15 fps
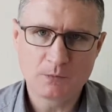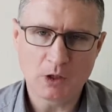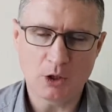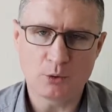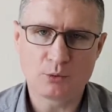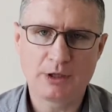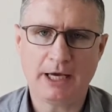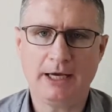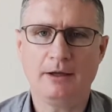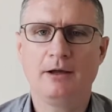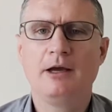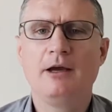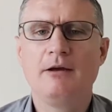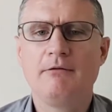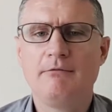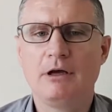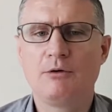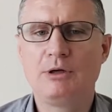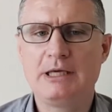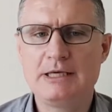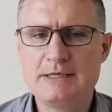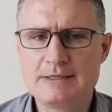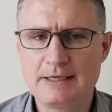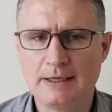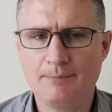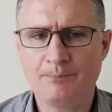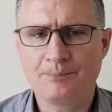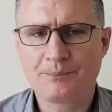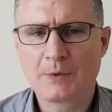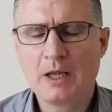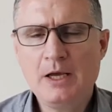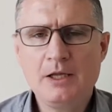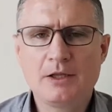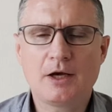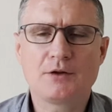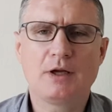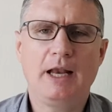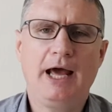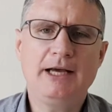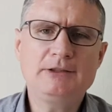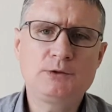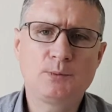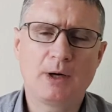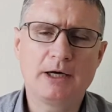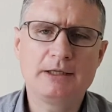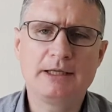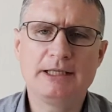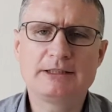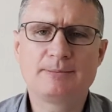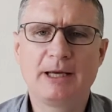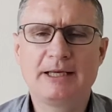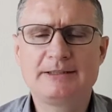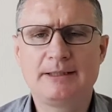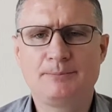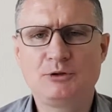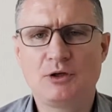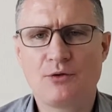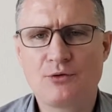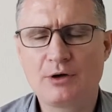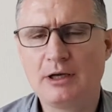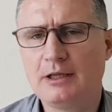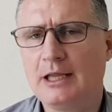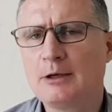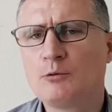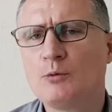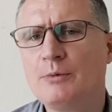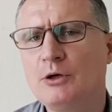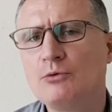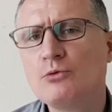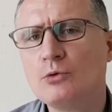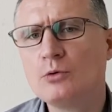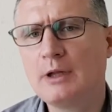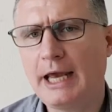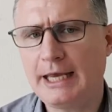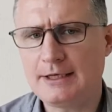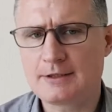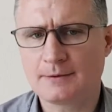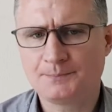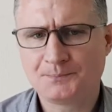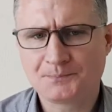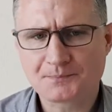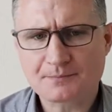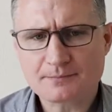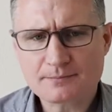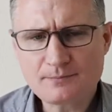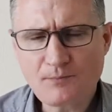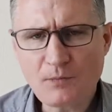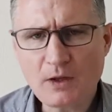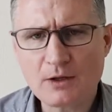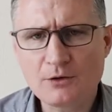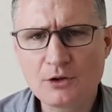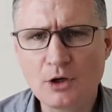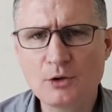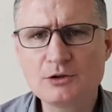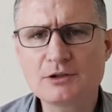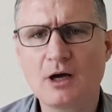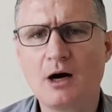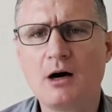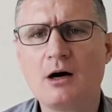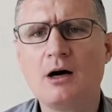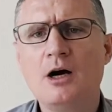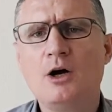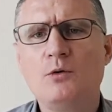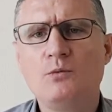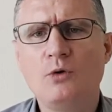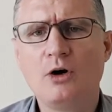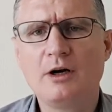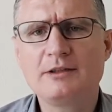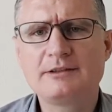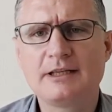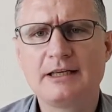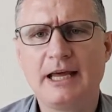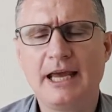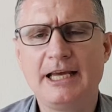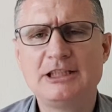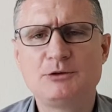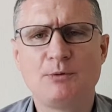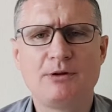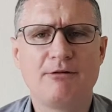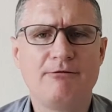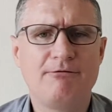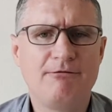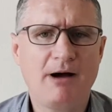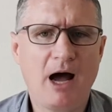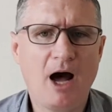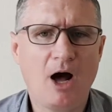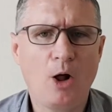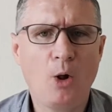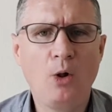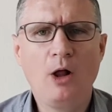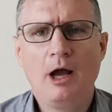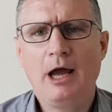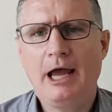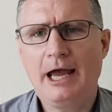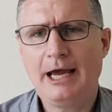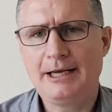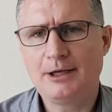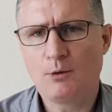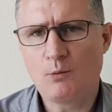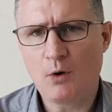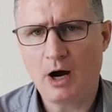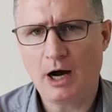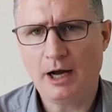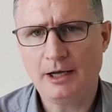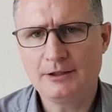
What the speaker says: Okay, very easy. Now the last one is my exception 3, that will be Rule 8. Those are words that ends with a vowel and a y.